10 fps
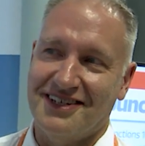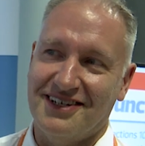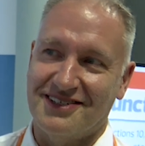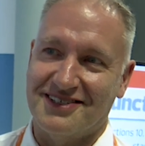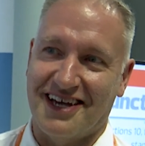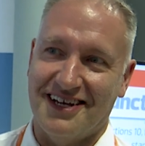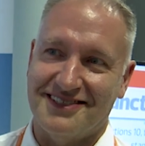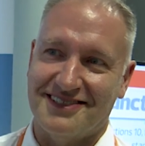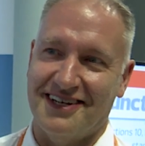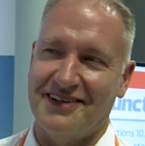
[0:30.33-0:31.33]
just
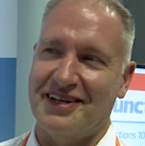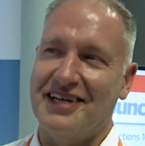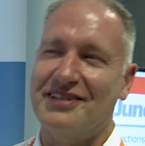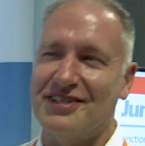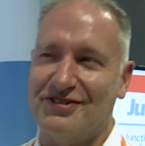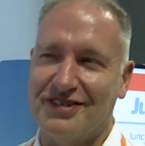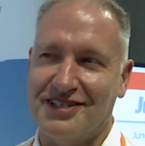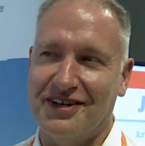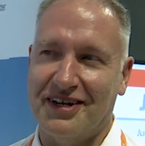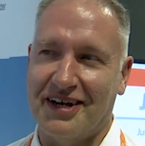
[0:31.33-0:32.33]
get the industry
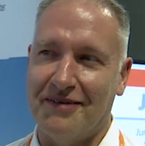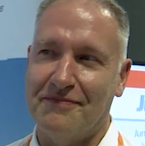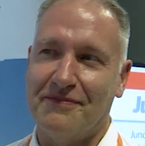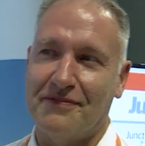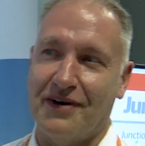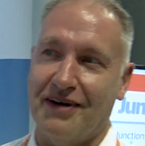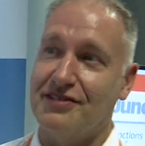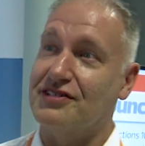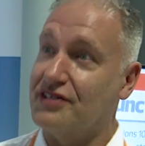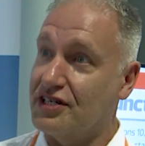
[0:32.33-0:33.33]
turning up,
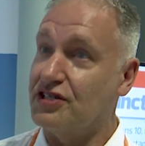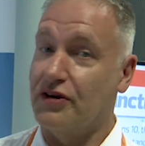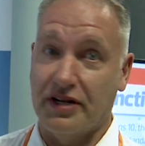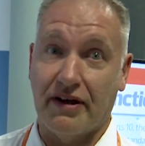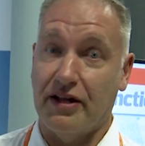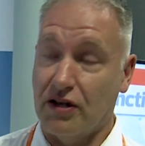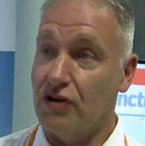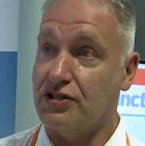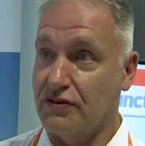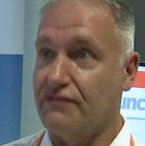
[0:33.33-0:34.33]
whereas this show you get
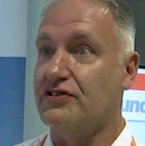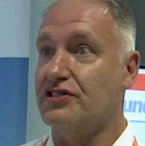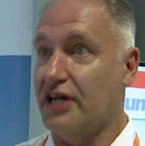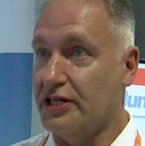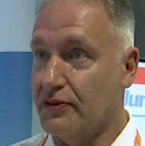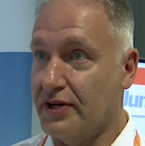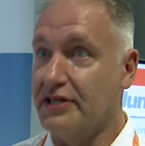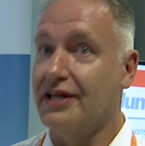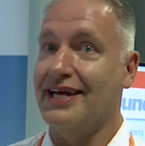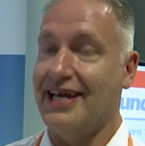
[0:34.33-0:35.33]
lots of genuine,
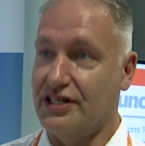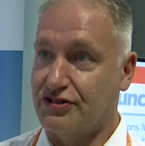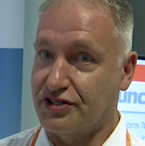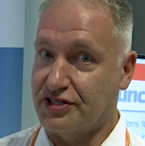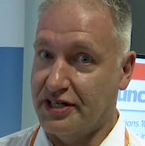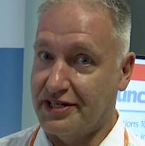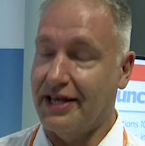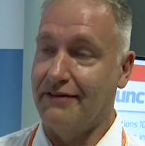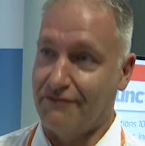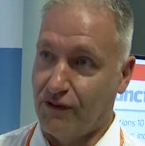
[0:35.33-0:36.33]
interested,
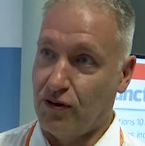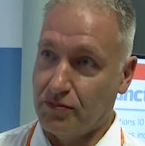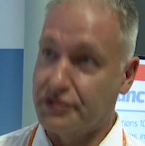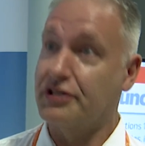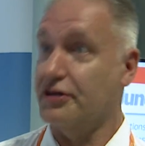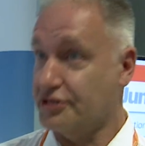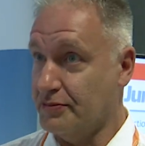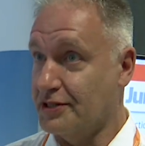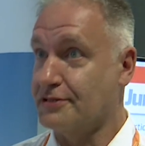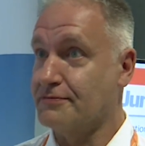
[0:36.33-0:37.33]
informed customers.